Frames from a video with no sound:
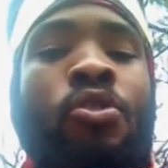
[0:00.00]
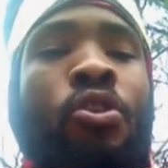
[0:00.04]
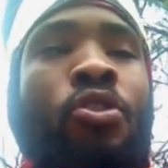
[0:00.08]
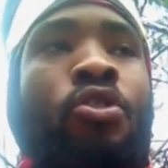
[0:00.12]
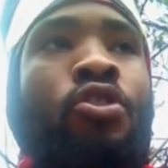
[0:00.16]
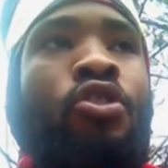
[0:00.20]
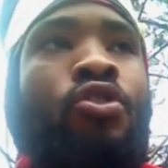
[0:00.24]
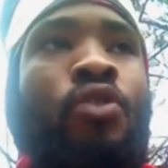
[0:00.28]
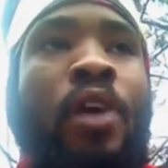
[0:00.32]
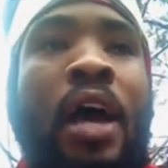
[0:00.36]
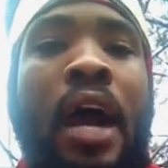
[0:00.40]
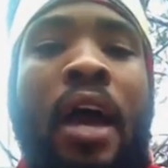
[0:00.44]
your
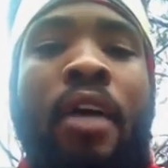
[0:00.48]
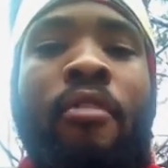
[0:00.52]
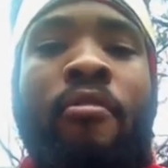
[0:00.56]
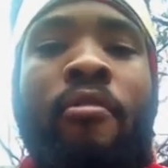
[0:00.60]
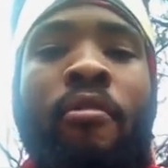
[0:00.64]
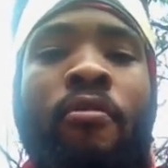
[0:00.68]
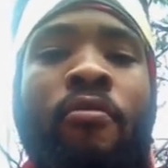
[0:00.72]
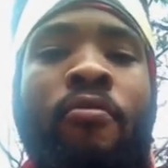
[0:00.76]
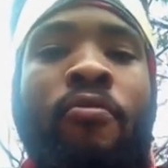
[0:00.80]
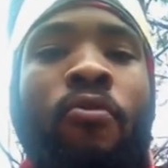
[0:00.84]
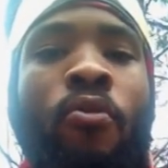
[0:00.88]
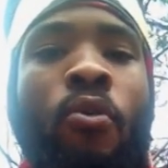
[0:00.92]

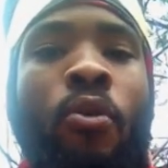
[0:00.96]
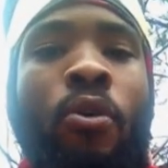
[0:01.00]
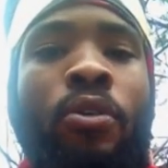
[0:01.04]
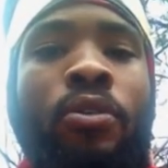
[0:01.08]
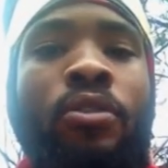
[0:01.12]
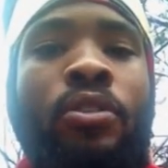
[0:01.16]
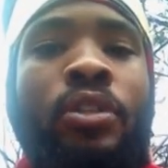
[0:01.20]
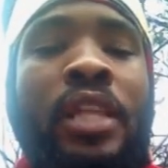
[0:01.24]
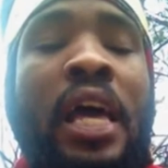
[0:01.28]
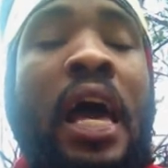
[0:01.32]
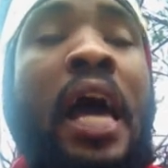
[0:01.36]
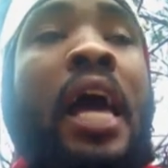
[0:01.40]
driving
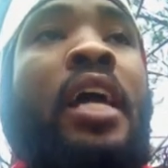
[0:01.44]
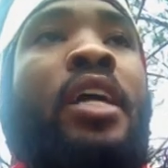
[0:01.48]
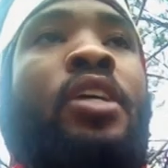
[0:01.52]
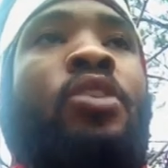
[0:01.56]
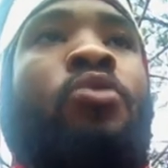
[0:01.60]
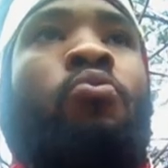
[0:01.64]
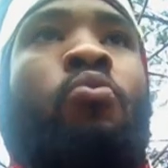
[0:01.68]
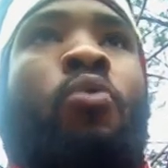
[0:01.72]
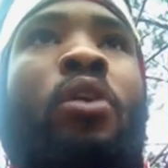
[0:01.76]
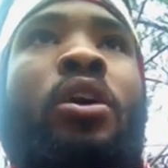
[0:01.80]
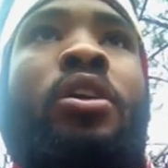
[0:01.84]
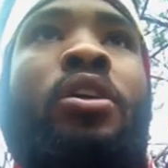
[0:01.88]
force. That
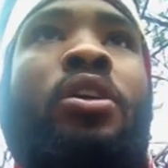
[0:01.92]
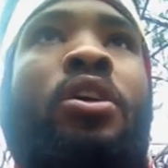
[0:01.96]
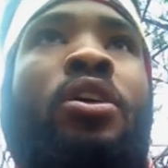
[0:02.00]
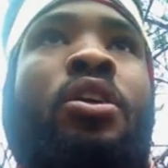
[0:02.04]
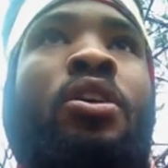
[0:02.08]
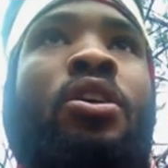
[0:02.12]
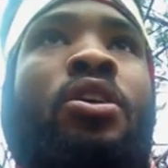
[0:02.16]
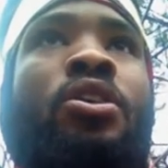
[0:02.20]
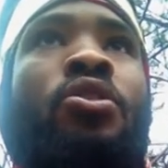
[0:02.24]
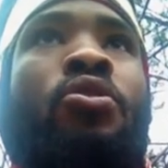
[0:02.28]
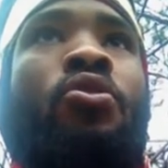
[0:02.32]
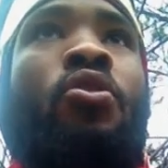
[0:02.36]
is what
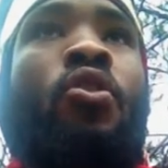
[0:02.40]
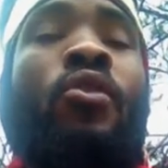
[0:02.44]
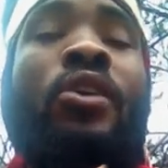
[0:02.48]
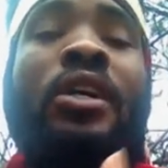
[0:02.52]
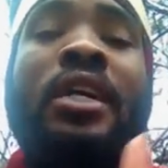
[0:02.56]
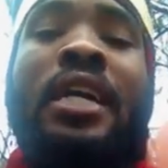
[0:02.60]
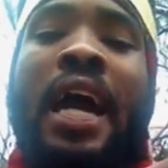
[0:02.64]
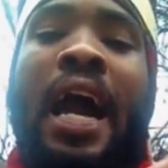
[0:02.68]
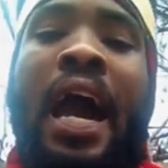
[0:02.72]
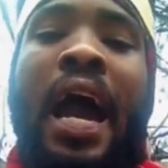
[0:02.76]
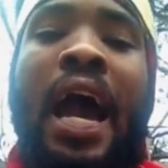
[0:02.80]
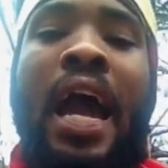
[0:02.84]

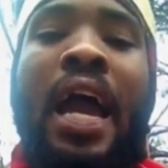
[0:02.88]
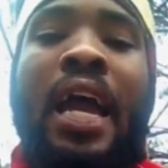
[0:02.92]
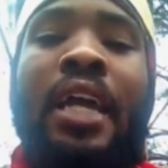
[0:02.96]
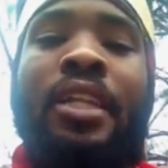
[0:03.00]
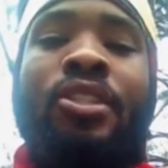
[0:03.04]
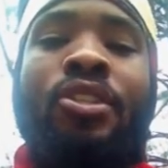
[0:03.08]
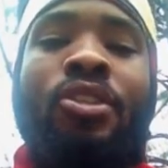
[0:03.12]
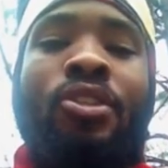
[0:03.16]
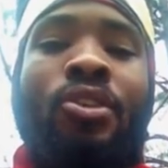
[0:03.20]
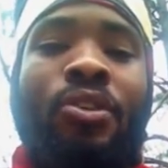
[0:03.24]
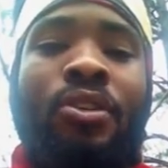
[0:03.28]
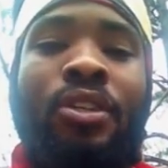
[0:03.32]

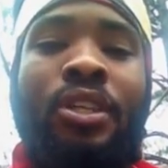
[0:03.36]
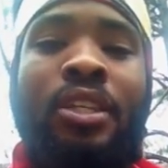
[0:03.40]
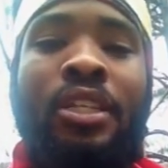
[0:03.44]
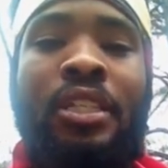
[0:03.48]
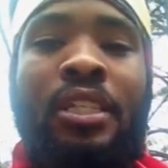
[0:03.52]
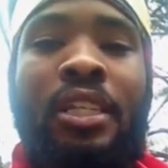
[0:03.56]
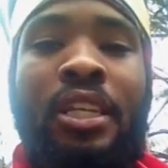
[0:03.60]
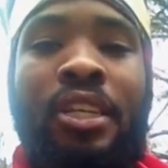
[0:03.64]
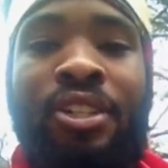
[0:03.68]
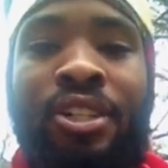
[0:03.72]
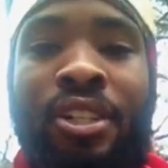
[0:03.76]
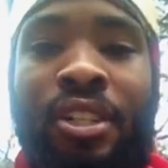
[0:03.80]
guides your
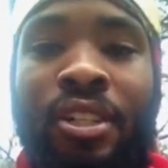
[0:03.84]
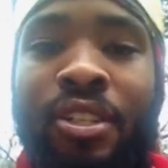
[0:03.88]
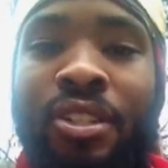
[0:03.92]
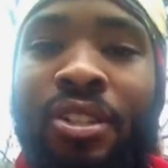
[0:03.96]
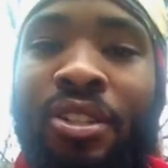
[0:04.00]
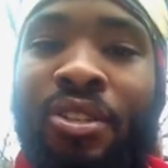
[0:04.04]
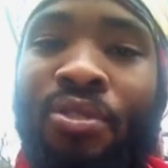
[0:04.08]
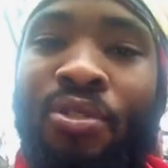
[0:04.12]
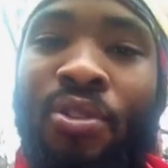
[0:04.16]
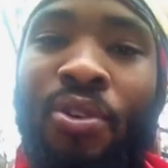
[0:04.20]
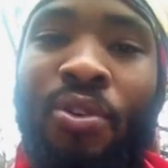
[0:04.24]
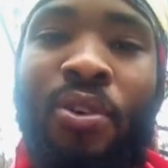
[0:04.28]

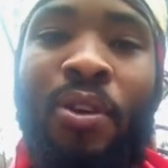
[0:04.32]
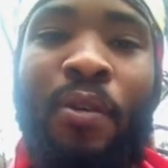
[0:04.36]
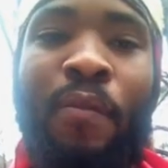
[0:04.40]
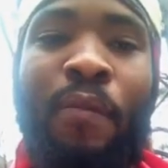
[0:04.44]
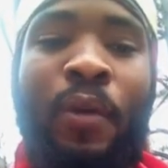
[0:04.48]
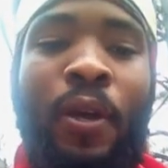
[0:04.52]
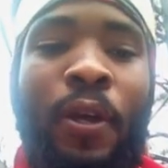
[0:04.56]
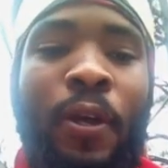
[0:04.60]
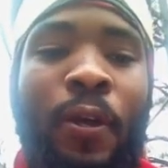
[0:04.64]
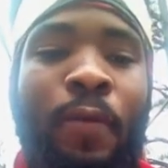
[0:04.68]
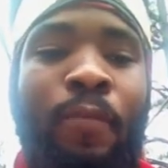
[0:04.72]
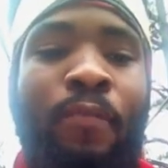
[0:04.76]
decisions. You know what I
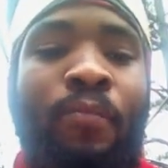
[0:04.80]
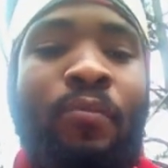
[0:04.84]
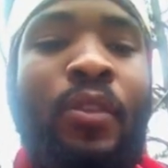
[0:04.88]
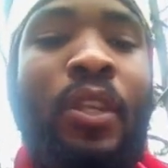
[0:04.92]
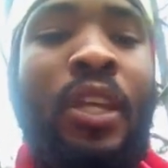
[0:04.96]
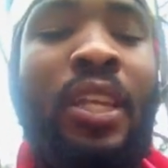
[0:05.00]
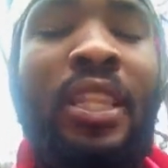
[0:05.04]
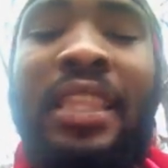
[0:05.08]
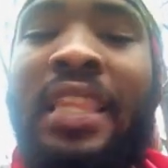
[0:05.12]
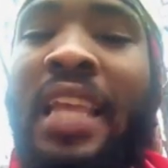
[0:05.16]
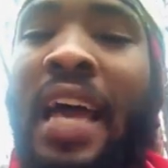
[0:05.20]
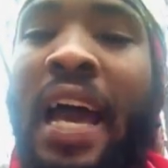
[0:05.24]
mean?
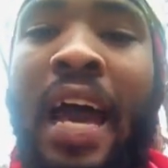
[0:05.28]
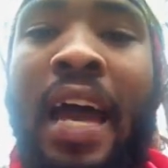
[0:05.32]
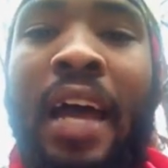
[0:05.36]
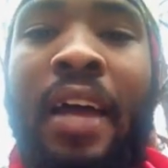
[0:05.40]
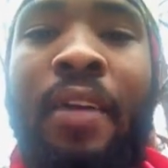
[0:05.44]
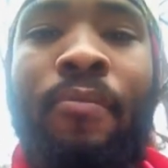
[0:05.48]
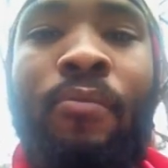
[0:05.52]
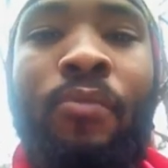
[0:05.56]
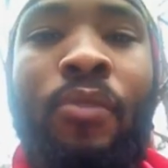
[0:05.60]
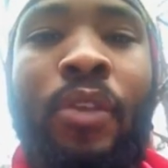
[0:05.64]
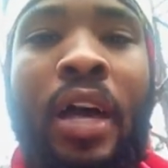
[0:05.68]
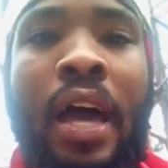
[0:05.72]
Not
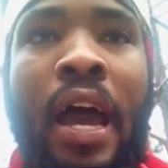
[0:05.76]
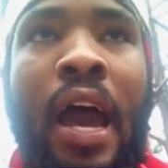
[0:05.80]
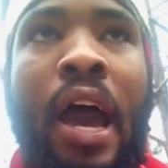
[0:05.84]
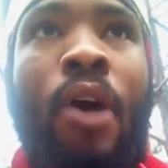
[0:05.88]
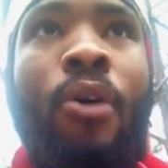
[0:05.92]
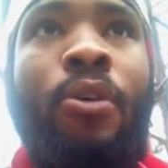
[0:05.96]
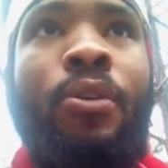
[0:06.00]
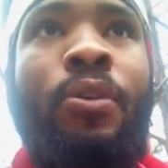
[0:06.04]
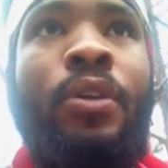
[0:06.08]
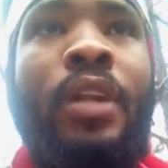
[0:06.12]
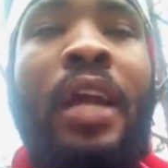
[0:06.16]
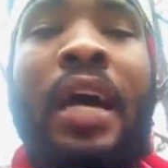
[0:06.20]
the
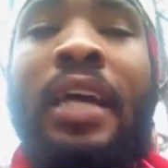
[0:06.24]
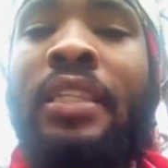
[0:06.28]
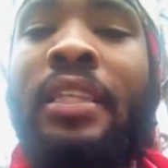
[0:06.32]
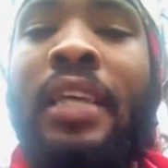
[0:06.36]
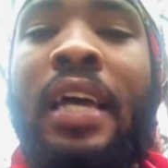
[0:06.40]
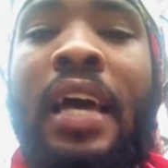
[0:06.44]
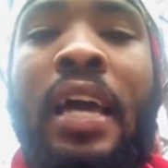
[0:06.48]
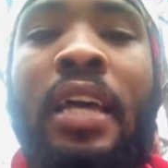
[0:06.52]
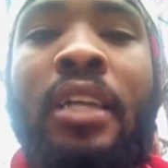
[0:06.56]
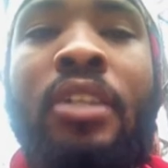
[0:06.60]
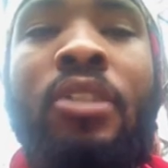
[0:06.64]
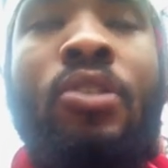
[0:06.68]
outer, not
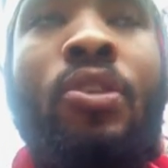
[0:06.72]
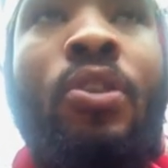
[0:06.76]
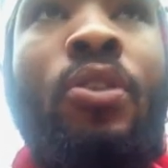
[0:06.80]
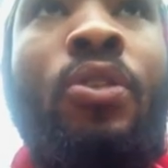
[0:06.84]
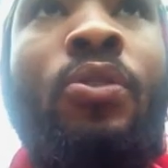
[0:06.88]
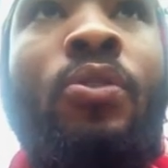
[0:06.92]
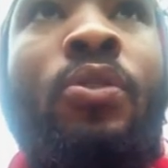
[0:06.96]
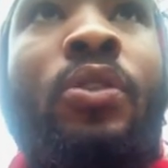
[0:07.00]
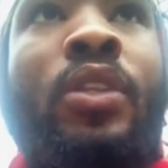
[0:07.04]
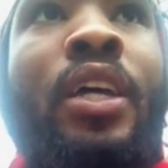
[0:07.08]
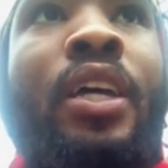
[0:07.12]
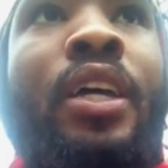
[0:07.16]
the
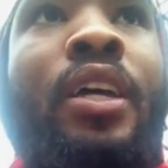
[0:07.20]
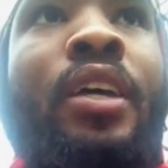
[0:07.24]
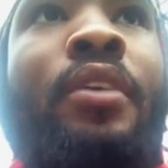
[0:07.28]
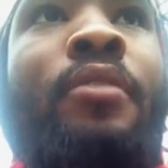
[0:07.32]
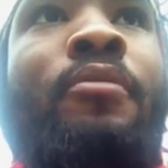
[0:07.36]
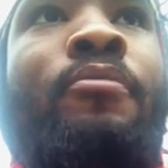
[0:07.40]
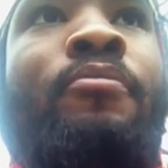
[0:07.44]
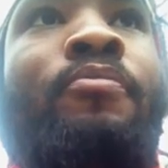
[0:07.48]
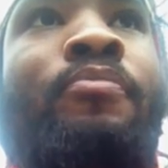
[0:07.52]
external thing.